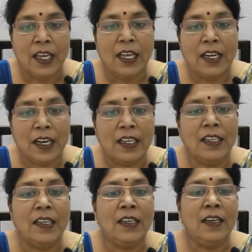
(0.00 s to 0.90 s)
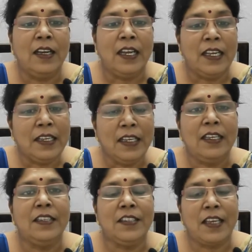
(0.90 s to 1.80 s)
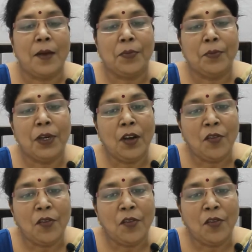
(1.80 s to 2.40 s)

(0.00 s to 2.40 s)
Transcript: Rather, he is capable